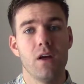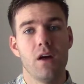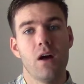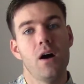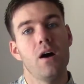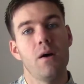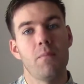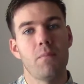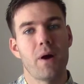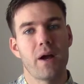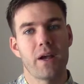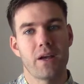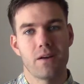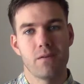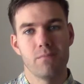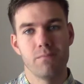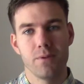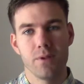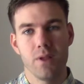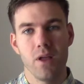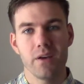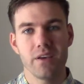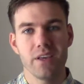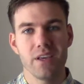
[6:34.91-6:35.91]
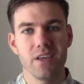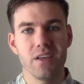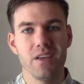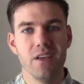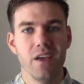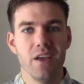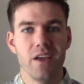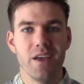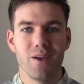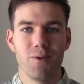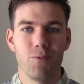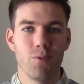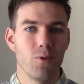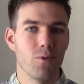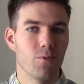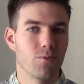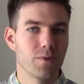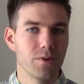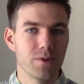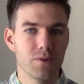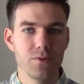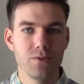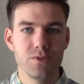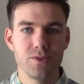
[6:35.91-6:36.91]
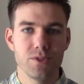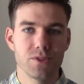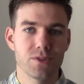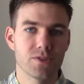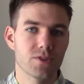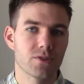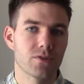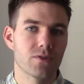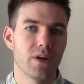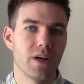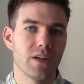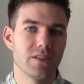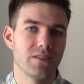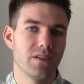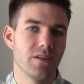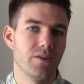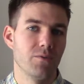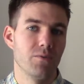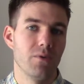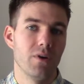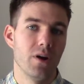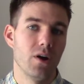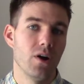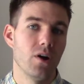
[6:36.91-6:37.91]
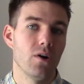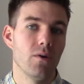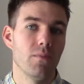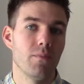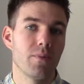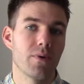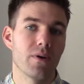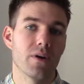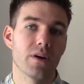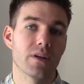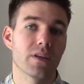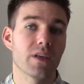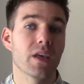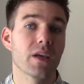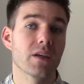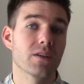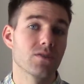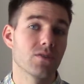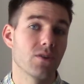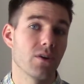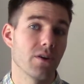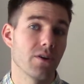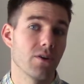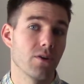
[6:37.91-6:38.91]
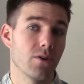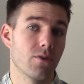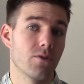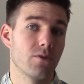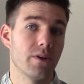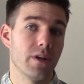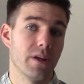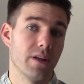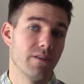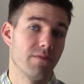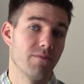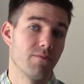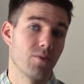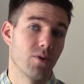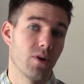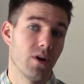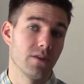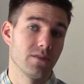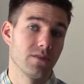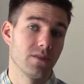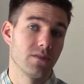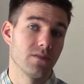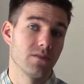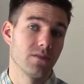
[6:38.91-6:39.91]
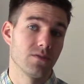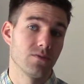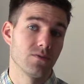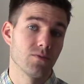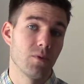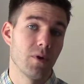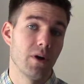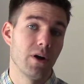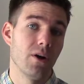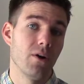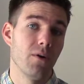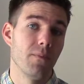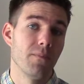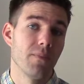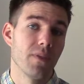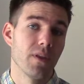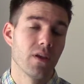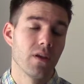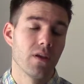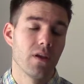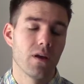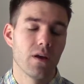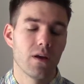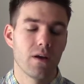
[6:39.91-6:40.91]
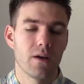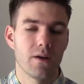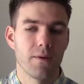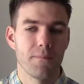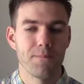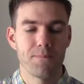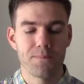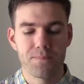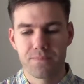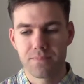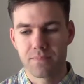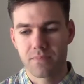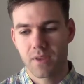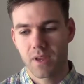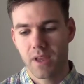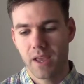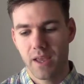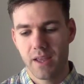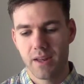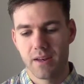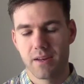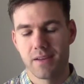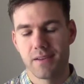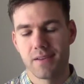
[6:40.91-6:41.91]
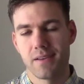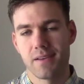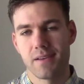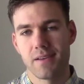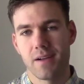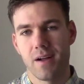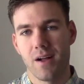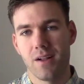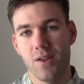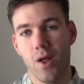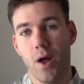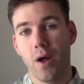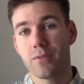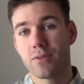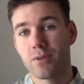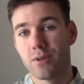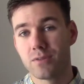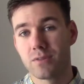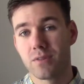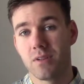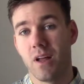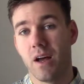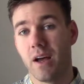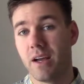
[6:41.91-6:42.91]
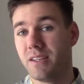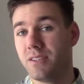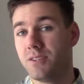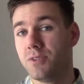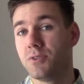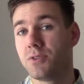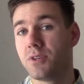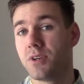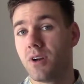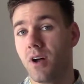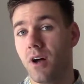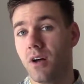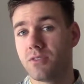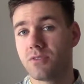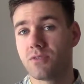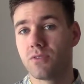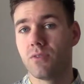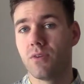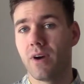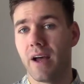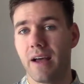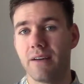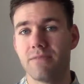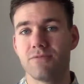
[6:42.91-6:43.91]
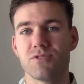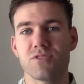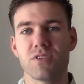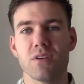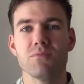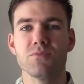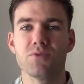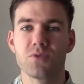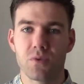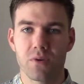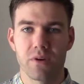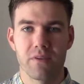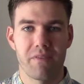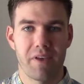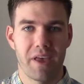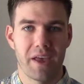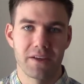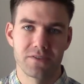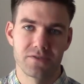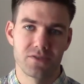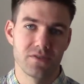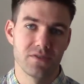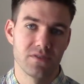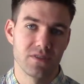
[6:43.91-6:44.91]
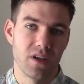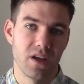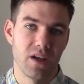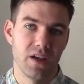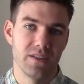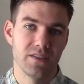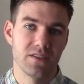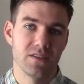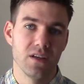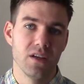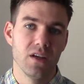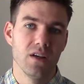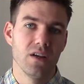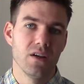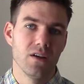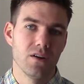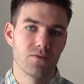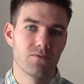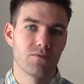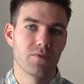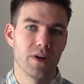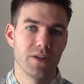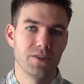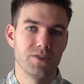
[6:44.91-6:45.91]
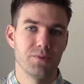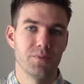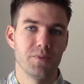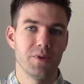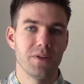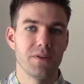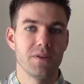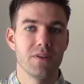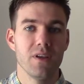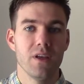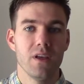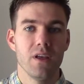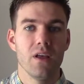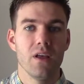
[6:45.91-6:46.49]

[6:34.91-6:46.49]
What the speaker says: By unplugging, it will reduce your stress and it will help kickstart your creative process as well. And along those lines, you should also have some sort of exercise regimen.